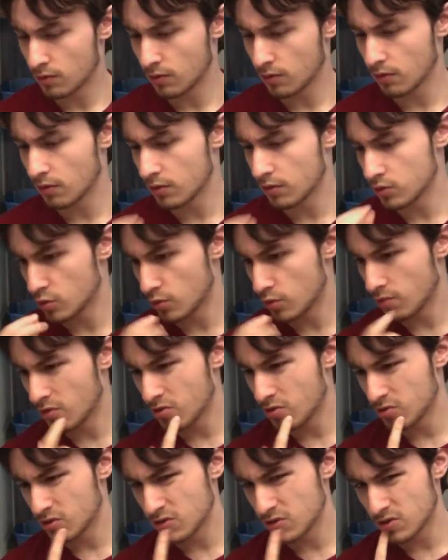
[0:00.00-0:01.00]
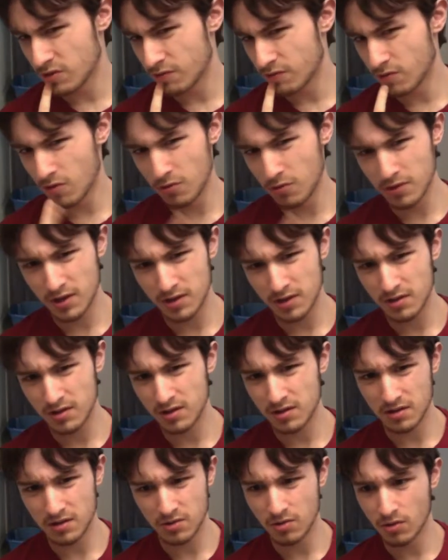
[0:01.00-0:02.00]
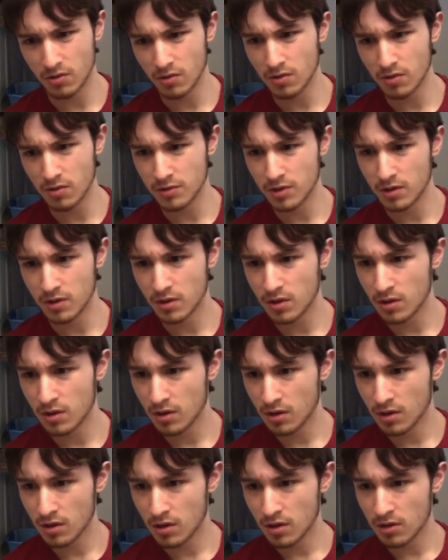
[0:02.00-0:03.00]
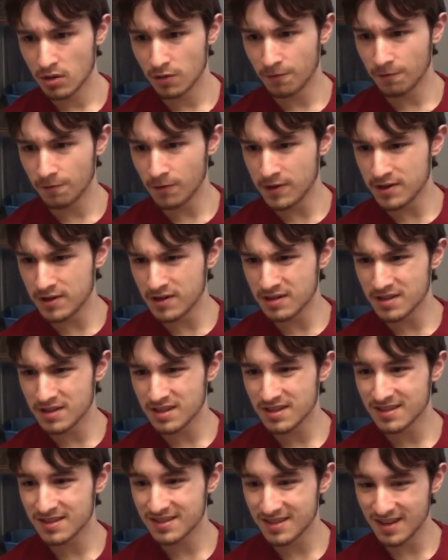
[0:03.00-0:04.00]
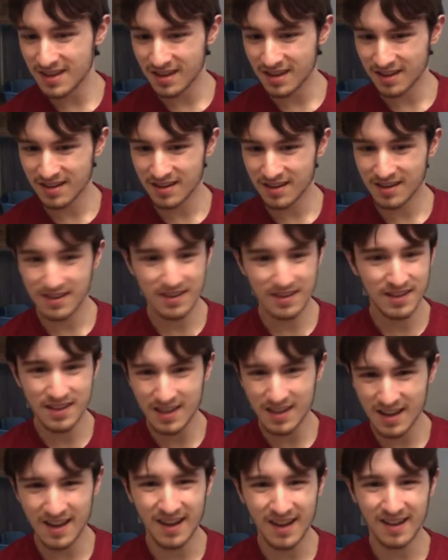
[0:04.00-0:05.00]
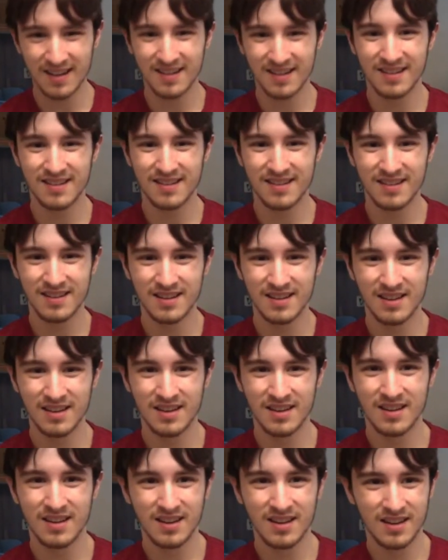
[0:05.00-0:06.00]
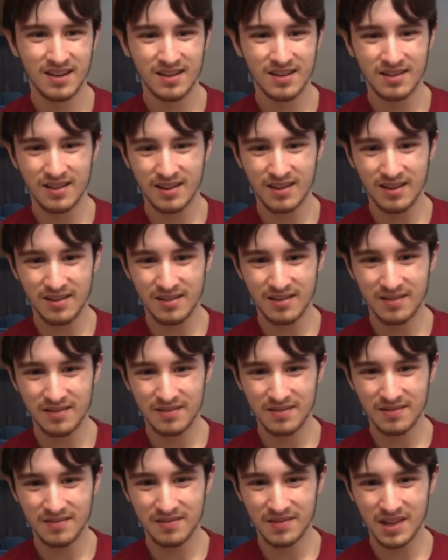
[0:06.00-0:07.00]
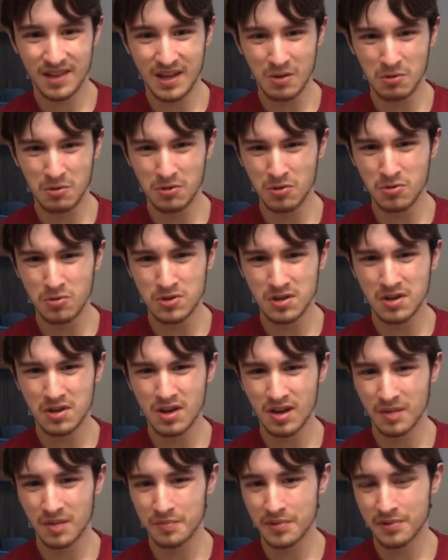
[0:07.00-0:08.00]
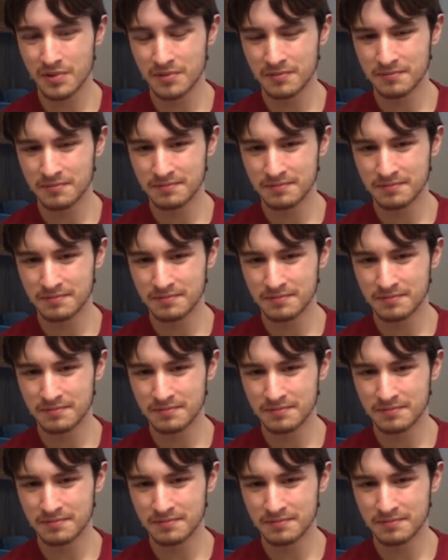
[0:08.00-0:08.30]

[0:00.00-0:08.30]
or Super Mario 64 with that thing. It would hurt me. The freaking stick, yeah. Like they would loosen up.